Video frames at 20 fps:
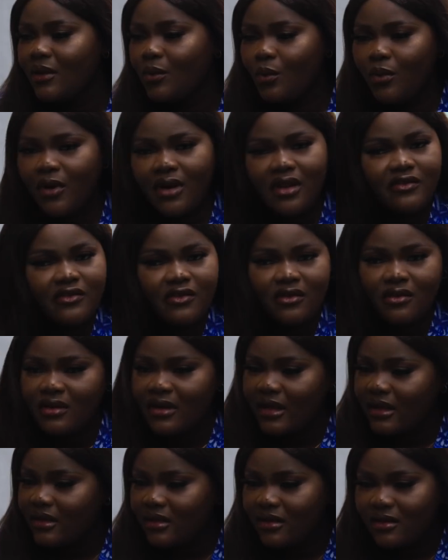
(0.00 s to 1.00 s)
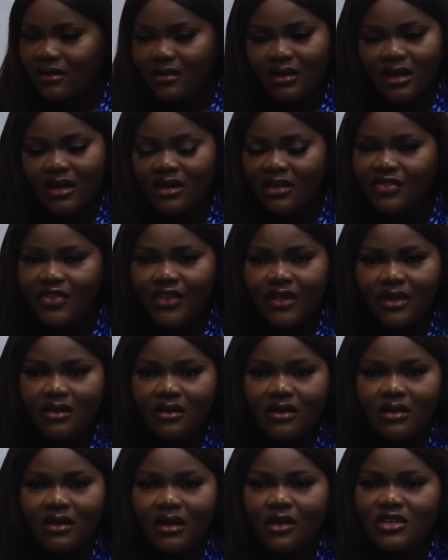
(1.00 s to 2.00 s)
whatever, like
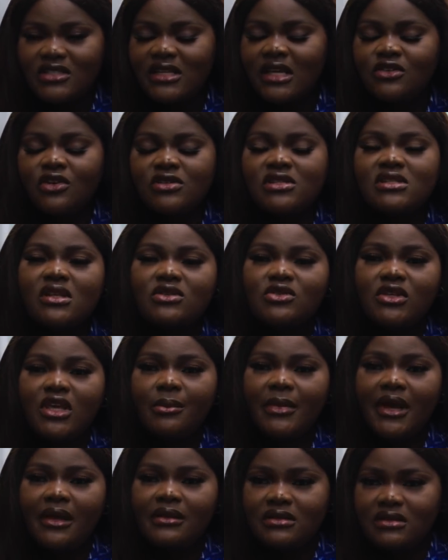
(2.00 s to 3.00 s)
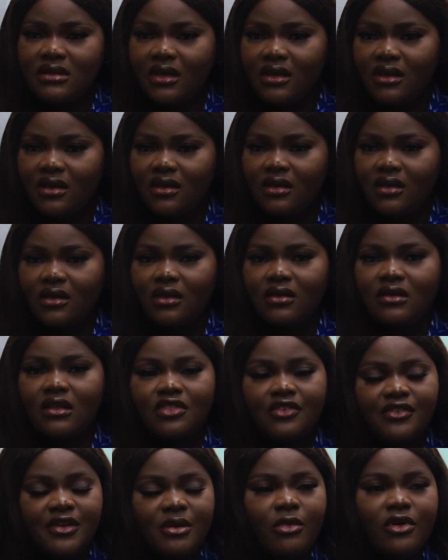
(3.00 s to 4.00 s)
anything, because I just needed to get my stay.
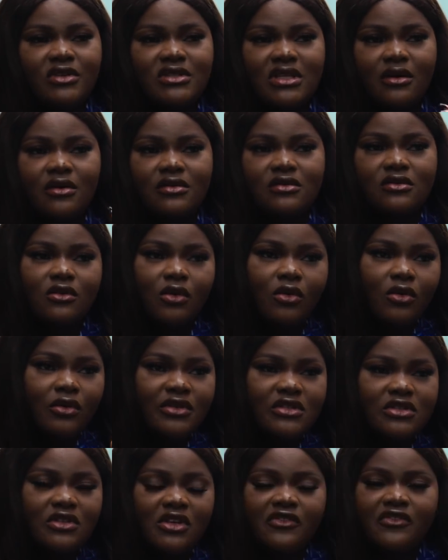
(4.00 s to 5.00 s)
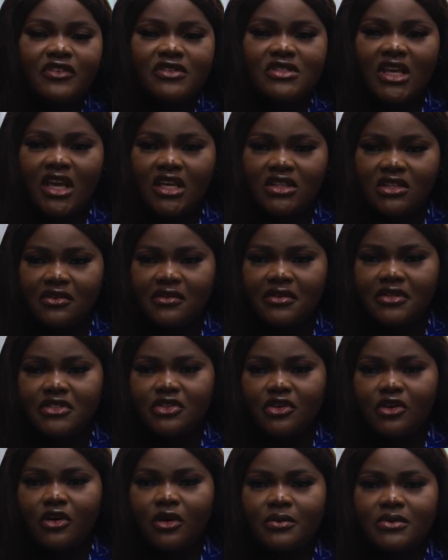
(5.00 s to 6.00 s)
The 3 months I was always looking for secretary
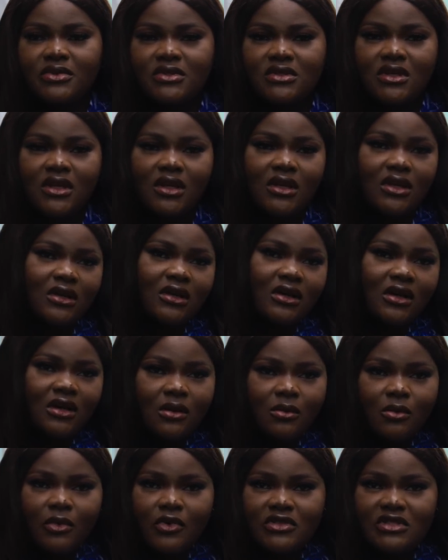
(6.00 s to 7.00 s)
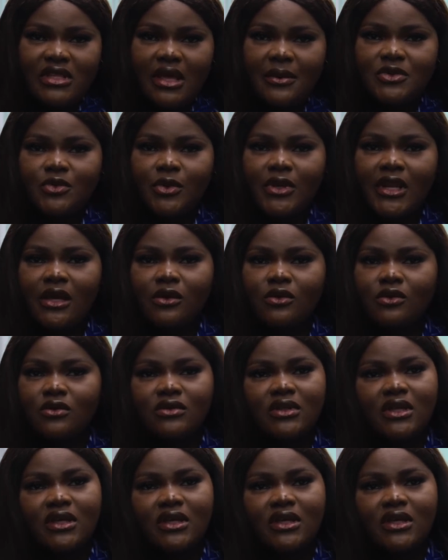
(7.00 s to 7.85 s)
jobs. Most times when I go